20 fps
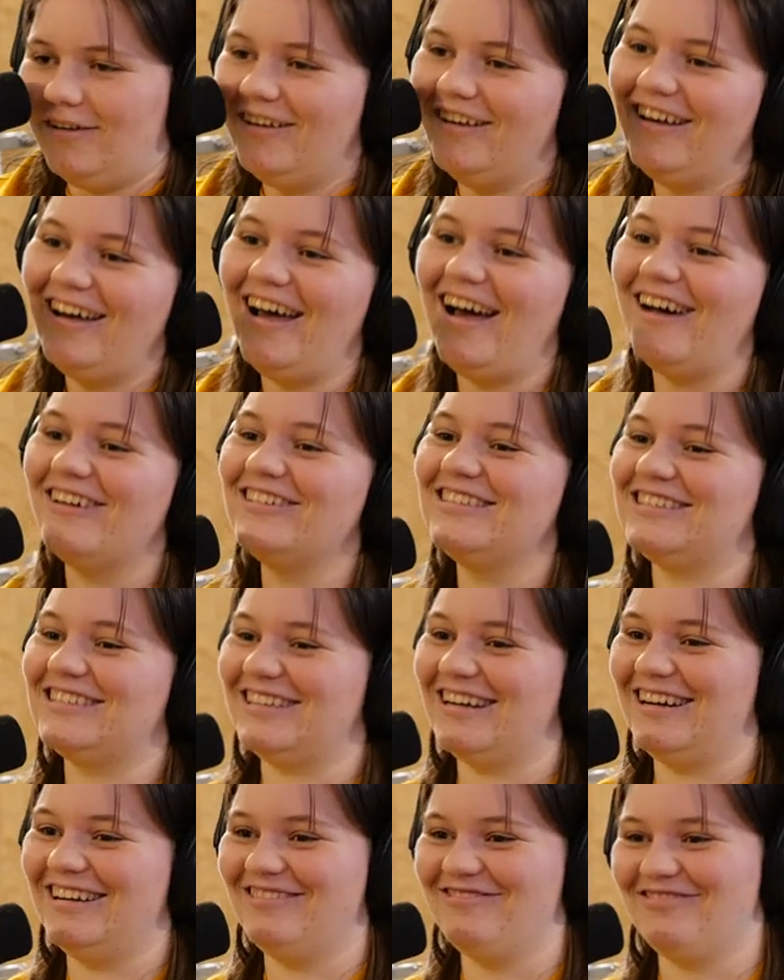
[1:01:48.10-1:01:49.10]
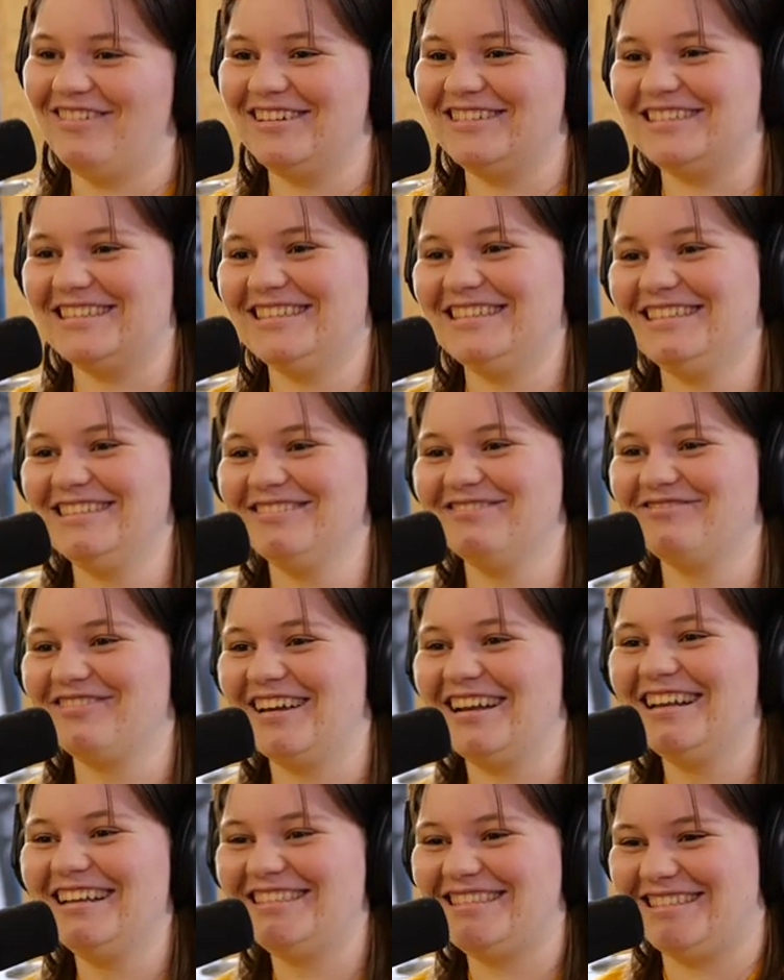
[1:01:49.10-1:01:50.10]
I was trying to motion to you,
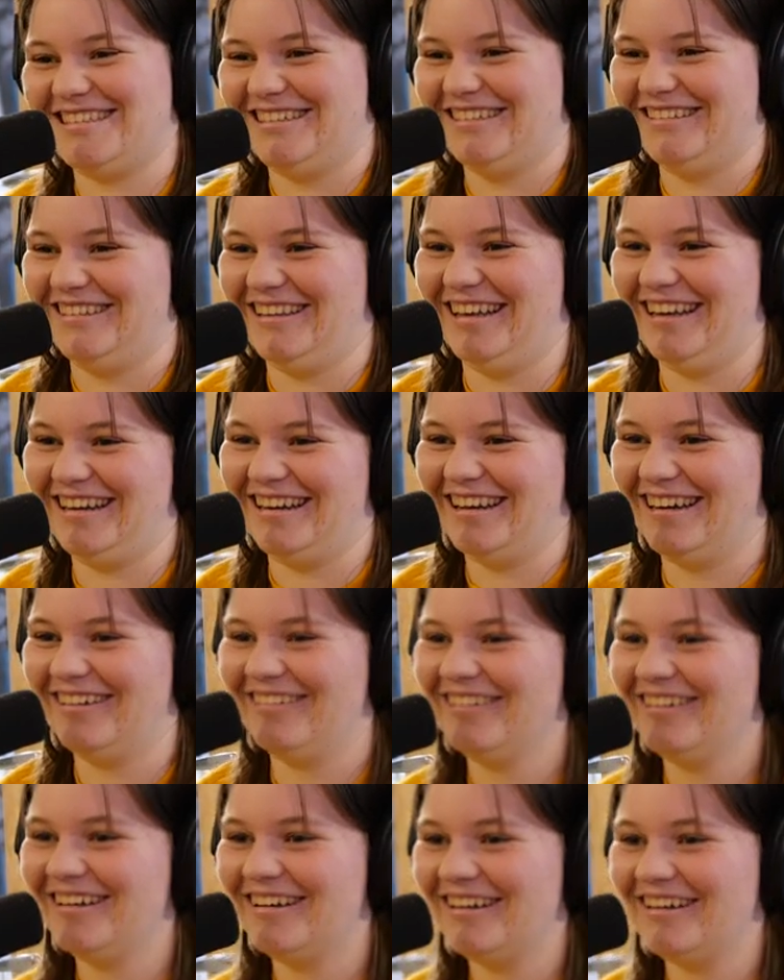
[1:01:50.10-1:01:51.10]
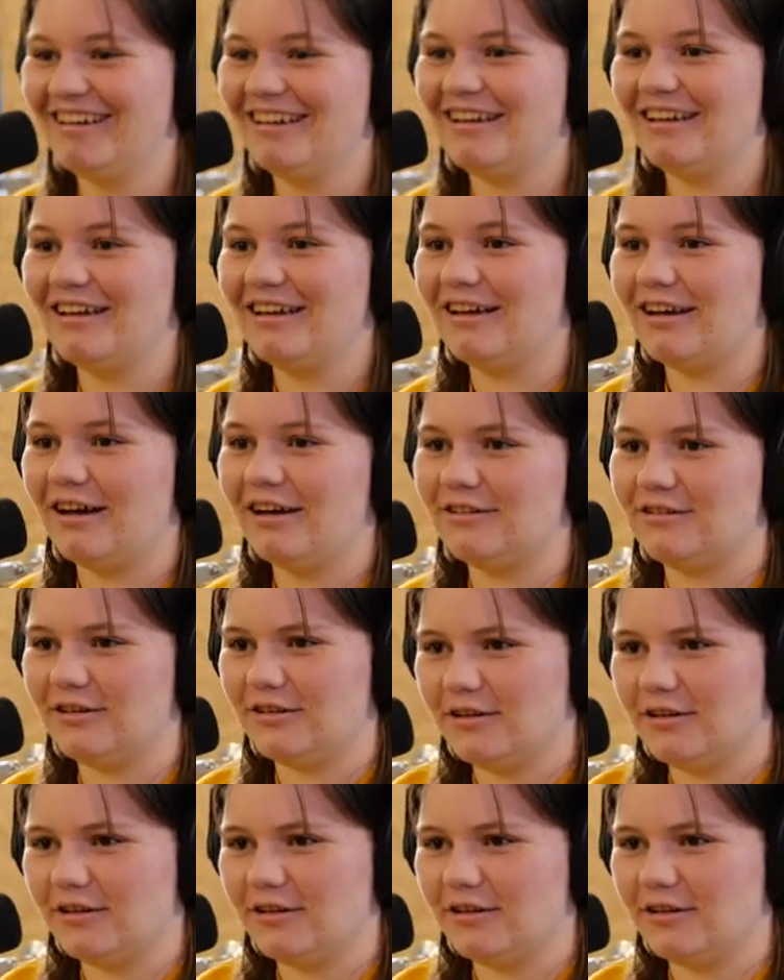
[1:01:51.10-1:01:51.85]
but it's too late now. Okay.